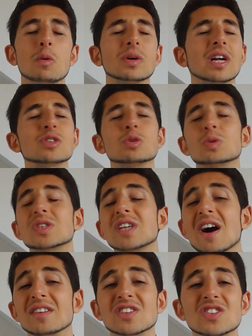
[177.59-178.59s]
when I talked
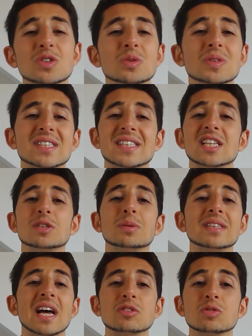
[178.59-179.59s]
to other students there
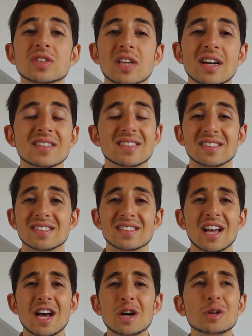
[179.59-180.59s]
doing natural sciences